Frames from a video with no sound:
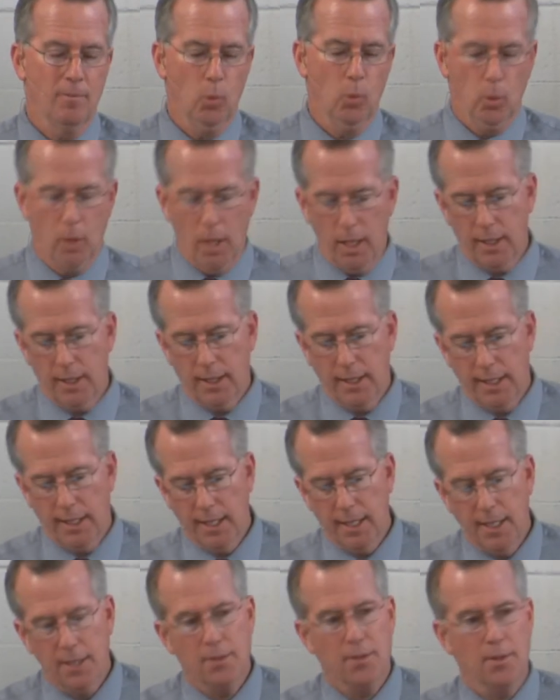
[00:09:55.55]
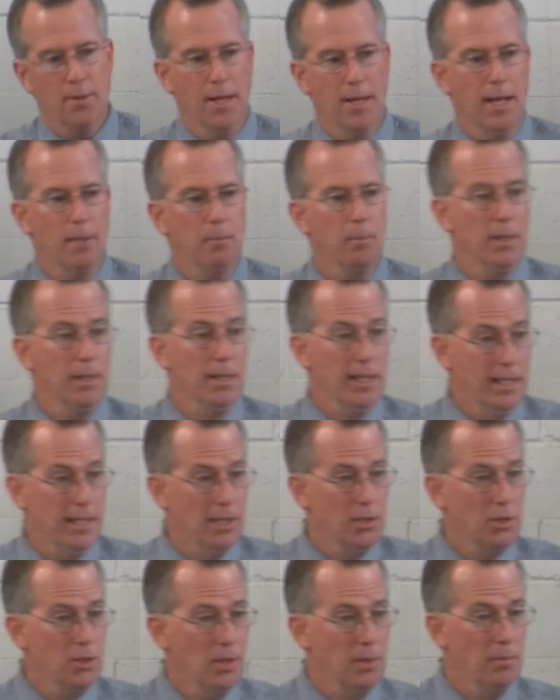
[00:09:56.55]
We're not going to get into that, but it
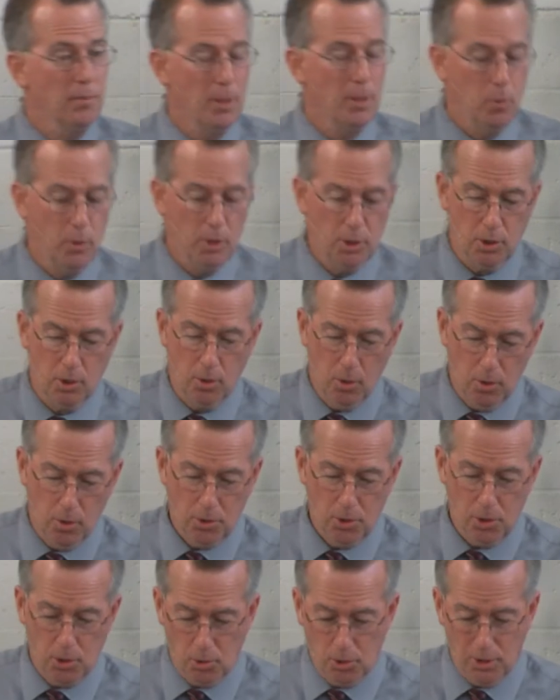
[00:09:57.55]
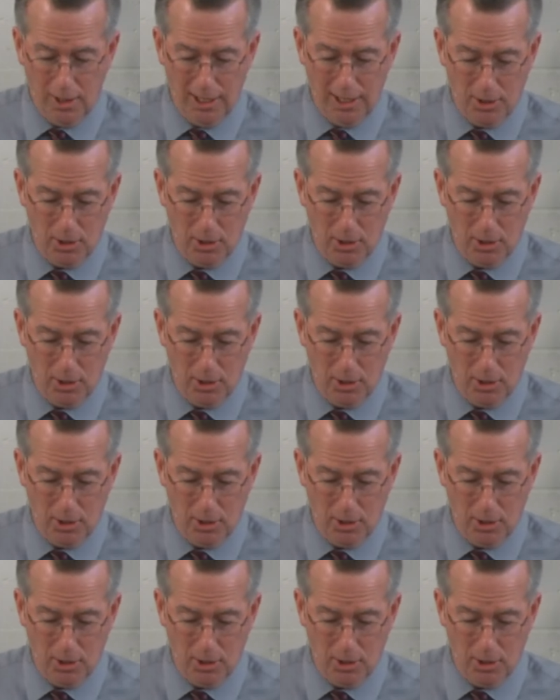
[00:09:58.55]
is something we should also see